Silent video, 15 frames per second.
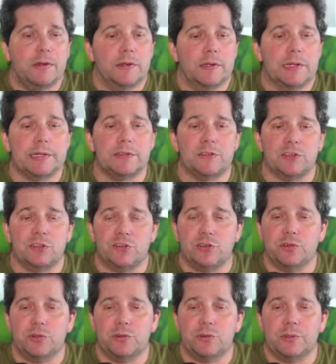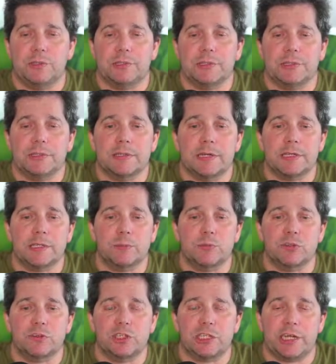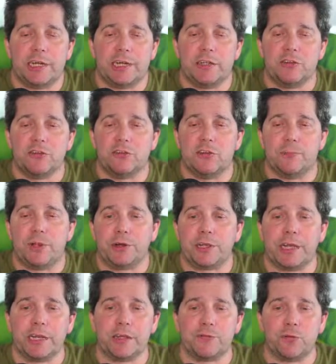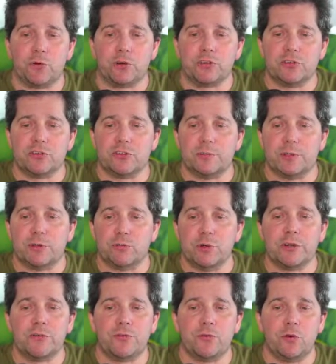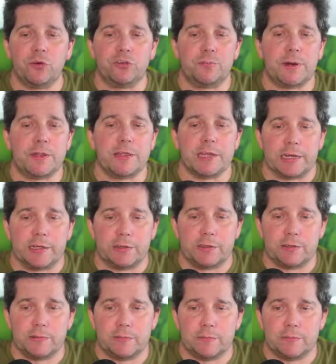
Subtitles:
Knight d2, and Nimzowitsch adds, the blockading force is to be reinforced by the knight.